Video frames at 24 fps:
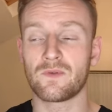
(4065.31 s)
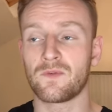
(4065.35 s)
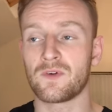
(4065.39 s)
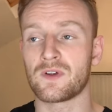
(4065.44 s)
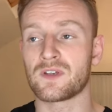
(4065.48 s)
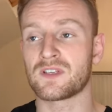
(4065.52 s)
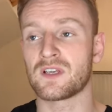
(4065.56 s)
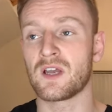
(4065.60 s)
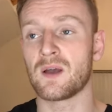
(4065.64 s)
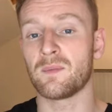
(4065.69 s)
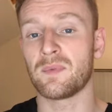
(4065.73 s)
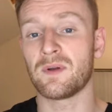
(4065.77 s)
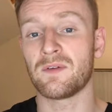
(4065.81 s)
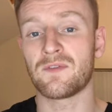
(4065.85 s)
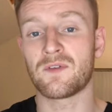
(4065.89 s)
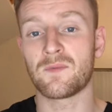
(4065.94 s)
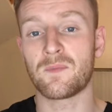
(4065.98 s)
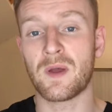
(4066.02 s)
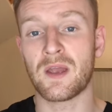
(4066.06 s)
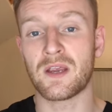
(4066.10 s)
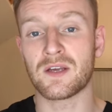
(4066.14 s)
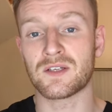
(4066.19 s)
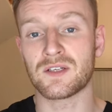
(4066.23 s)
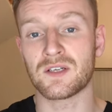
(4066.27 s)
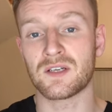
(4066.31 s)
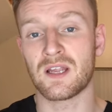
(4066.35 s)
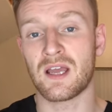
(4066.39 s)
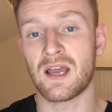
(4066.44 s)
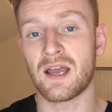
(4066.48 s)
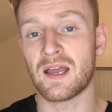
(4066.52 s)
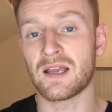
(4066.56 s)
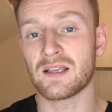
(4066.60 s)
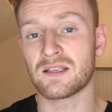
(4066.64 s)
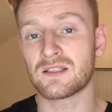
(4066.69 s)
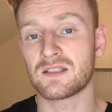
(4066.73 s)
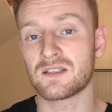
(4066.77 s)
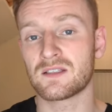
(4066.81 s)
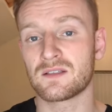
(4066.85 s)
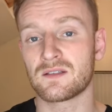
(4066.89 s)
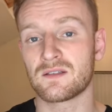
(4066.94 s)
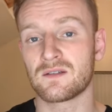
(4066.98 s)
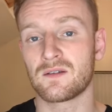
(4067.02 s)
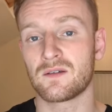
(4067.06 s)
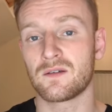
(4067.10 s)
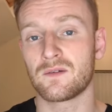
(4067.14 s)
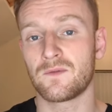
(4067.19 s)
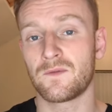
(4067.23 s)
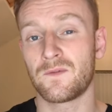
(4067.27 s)
For example, if the patient has
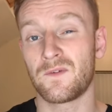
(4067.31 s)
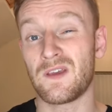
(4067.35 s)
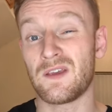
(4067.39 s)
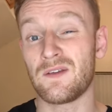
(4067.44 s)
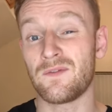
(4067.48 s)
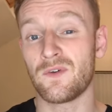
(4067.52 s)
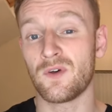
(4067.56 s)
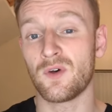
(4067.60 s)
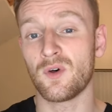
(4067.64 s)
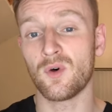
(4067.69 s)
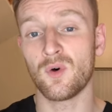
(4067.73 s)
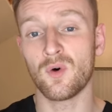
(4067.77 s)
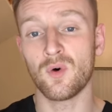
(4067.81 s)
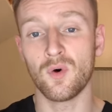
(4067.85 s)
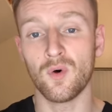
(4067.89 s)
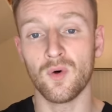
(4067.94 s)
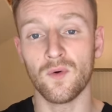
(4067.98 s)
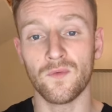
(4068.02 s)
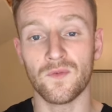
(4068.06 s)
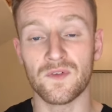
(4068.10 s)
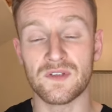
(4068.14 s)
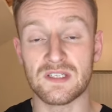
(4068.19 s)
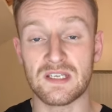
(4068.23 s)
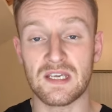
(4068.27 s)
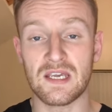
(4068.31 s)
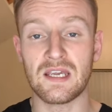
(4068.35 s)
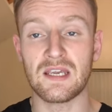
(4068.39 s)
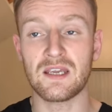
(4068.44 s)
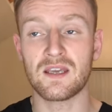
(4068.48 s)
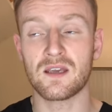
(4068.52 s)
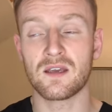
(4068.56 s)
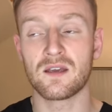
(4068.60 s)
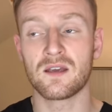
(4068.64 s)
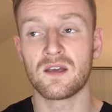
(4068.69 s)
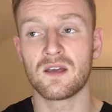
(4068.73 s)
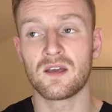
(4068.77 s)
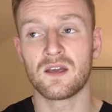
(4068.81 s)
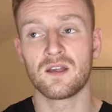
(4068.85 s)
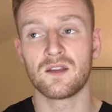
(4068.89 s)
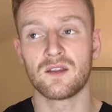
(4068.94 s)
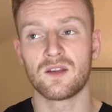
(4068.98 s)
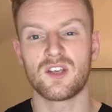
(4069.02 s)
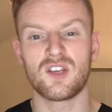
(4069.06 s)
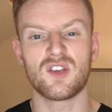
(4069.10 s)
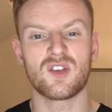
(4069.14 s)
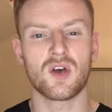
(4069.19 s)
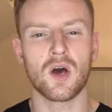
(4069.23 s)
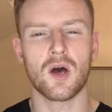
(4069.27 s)
fever or fatigue
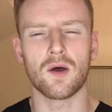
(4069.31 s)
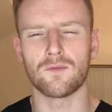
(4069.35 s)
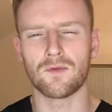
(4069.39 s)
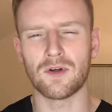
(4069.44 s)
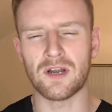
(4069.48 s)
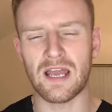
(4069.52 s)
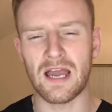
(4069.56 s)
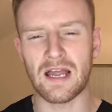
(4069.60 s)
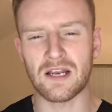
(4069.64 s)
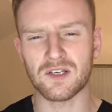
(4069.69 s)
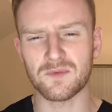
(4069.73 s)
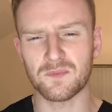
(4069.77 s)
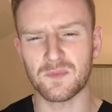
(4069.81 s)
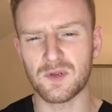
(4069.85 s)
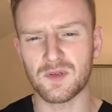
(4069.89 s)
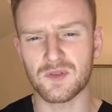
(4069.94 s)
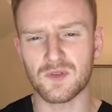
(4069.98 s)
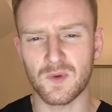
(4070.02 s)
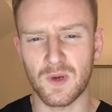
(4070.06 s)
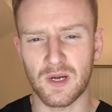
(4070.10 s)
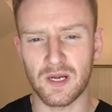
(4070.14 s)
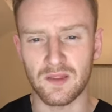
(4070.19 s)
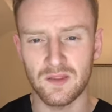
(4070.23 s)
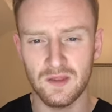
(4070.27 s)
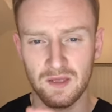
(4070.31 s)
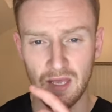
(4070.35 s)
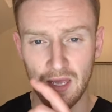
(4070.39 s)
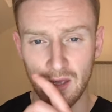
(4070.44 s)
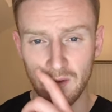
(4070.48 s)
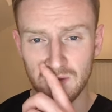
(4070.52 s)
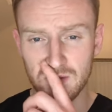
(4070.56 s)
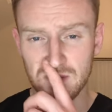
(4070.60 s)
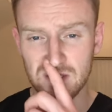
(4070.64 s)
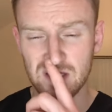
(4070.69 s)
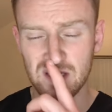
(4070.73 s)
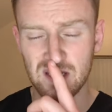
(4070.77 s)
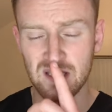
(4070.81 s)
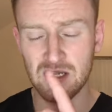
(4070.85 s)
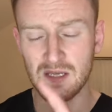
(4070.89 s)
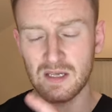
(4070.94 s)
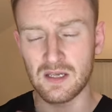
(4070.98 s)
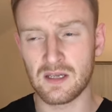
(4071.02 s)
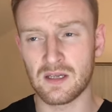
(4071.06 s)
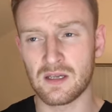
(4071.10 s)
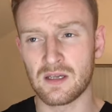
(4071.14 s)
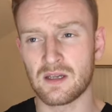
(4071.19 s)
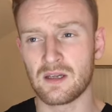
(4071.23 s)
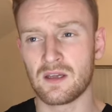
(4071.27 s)
that you can't really attribute to anything else.
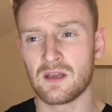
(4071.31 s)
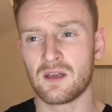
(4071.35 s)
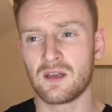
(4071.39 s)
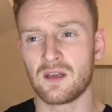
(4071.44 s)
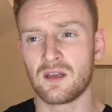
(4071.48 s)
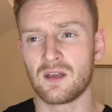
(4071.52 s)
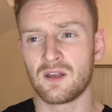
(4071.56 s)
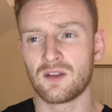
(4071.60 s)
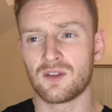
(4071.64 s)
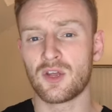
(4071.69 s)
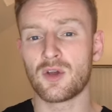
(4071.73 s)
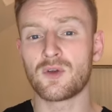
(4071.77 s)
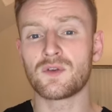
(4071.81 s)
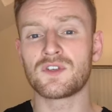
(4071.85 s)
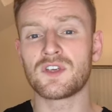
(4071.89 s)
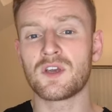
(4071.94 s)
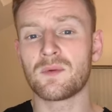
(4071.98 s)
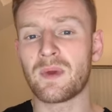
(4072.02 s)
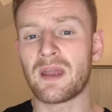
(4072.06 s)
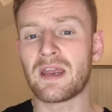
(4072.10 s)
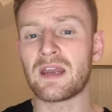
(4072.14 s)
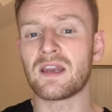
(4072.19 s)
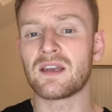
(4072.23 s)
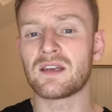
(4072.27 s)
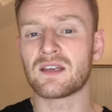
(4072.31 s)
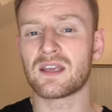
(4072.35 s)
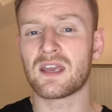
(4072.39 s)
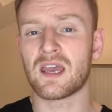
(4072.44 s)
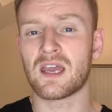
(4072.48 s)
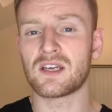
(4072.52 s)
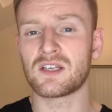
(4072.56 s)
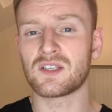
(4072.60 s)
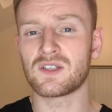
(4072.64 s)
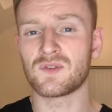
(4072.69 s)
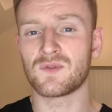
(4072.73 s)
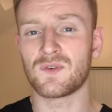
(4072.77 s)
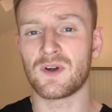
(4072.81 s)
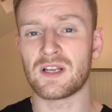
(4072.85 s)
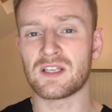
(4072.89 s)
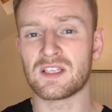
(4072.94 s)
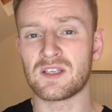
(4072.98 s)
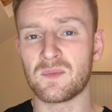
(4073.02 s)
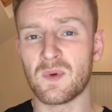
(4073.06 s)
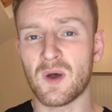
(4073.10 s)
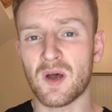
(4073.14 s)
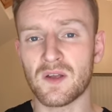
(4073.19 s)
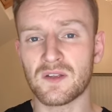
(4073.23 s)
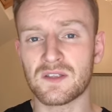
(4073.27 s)
Those are your main indications for
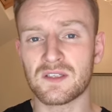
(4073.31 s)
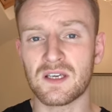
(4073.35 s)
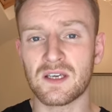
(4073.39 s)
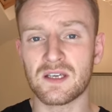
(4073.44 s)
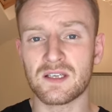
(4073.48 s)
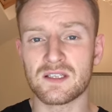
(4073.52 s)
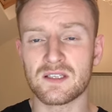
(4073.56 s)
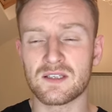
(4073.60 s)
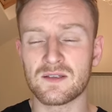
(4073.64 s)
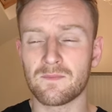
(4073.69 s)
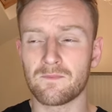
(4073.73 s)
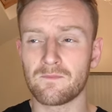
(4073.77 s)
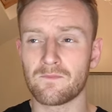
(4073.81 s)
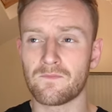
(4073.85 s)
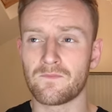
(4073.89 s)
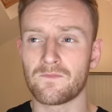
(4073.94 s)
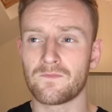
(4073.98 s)
antibiotics.